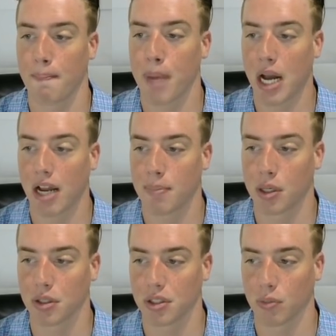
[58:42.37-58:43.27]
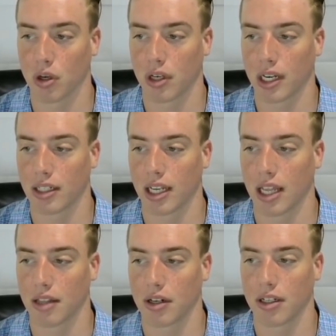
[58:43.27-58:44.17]
by a person working
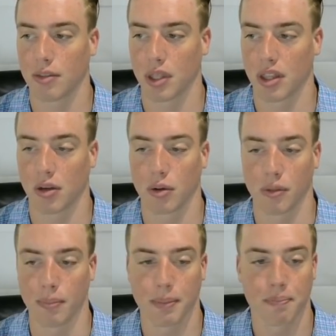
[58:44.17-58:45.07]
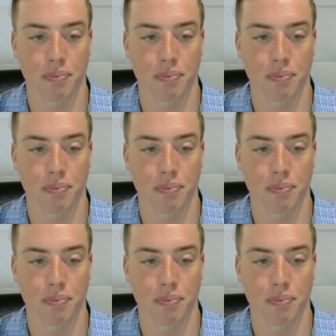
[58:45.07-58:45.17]
together with a group.